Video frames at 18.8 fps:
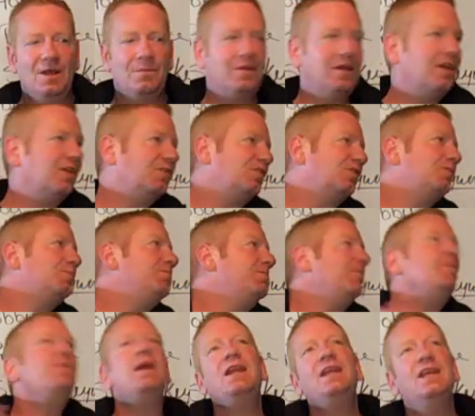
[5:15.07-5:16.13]
because there's
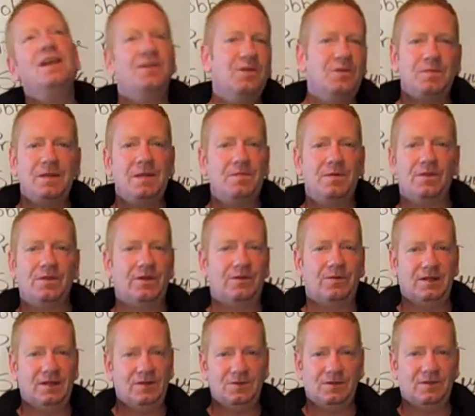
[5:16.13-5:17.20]
many other people that
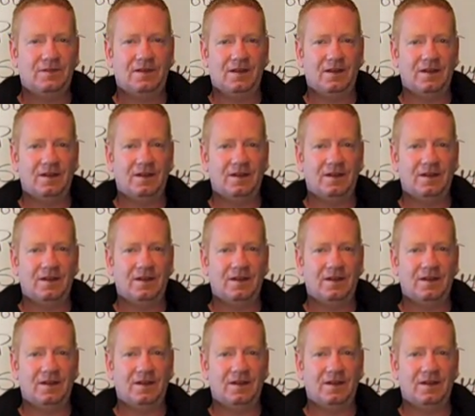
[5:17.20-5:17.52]
are interested